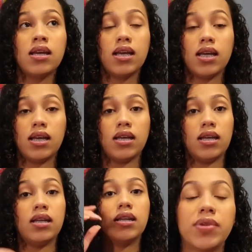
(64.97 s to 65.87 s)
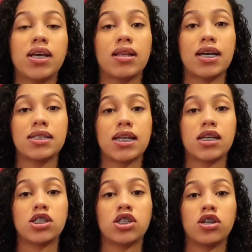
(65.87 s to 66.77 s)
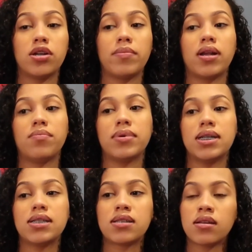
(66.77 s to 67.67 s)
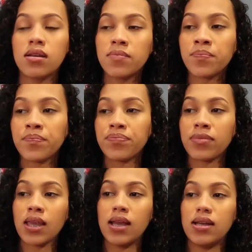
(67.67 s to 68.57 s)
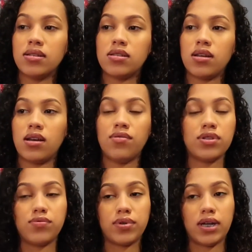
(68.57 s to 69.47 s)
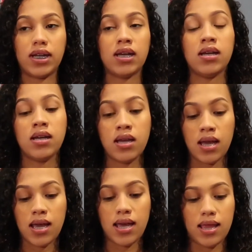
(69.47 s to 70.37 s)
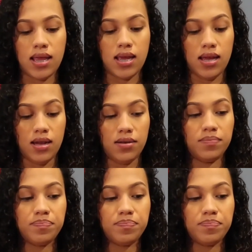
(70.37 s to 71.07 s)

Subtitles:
and it lasts like a certain amount of months, and so I wasn't worried. And then